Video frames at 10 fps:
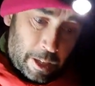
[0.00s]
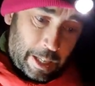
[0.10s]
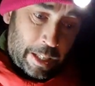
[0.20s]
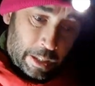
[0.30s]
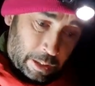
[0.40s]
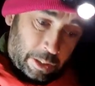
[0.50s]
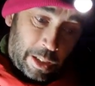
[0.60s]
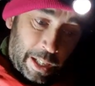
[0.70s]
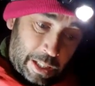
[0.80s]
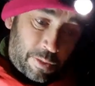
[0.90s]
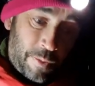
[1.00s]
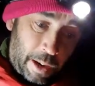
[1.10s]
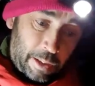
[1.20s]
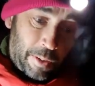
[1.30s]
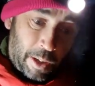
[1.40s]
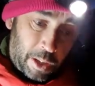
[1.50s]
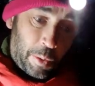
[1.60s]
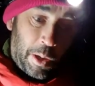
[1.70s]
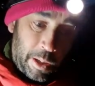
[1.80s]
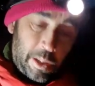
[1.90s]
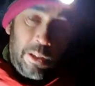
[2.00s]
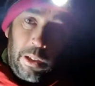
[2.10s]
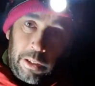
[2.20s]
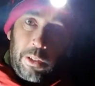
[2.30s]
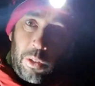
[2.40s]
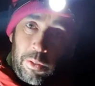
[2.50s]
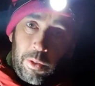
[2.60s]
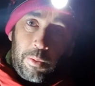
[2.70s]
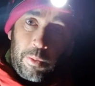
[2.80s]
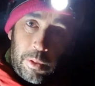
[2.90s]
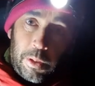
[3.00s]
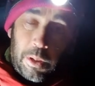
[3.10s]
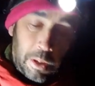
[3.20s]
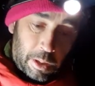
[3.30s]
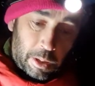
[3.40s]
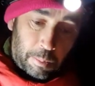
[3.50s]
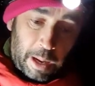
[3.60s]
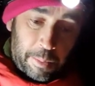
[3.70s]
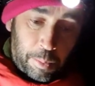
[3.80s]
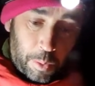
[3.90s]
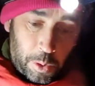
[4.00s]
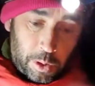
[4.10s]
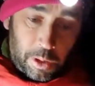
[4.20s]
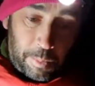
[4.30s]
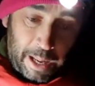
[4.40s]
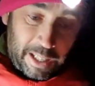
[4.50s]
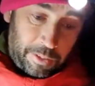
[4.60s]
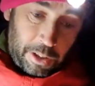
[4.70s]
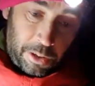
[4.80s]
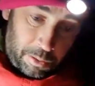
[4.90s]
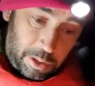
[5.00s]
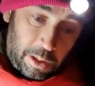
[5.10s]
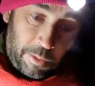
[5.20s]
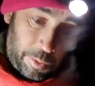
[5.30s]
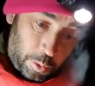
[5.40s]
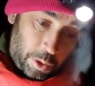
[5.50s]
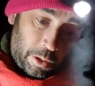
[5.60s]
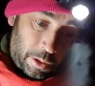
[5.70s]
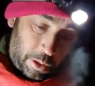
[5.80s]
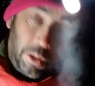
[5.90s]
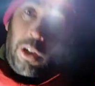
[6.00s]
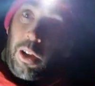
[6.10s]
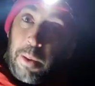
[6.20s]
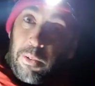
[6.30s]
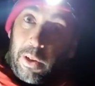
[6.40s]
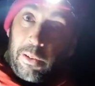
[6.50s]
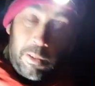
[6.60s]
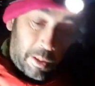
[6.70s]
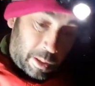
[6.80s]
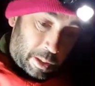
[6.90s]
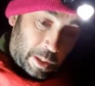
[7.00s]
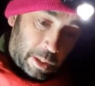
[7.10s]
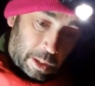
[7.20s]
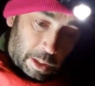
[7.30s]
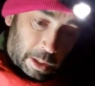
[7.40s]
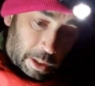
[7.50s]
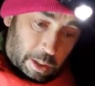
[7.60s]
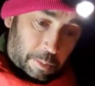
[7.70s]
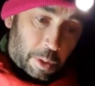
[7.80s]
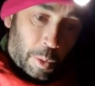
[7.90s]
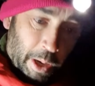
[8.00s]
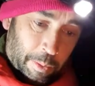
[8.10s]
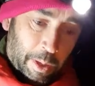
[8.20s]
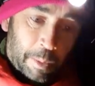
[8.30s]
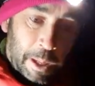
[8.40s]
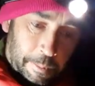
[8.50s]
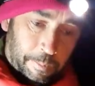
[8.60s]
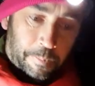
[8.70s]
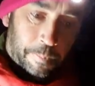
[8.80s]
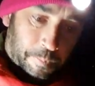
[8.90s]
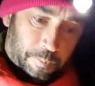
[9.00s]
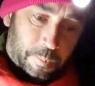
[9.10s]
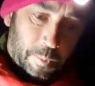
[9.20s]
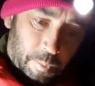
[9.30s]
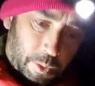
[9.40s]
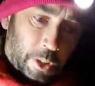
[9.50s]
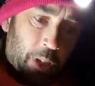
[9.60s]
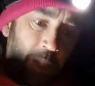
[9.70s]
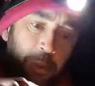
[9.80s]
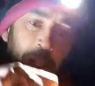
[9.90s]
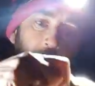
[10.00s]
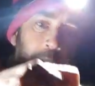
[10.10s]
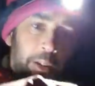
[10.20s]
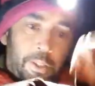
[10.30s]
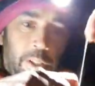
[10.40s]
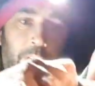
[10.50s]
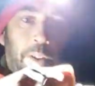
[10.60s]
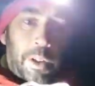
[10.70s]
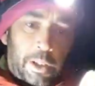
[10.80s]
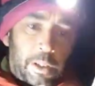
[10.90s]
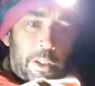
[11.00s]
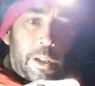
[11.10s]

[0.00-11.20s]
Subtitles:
It is, like I say, it is very, very quiet. It's like not even plague proportions of plague fish, which is unfortunate because I got a live bait with that. I'll wind that one in a minute. Change baits on it if there's nothing on it.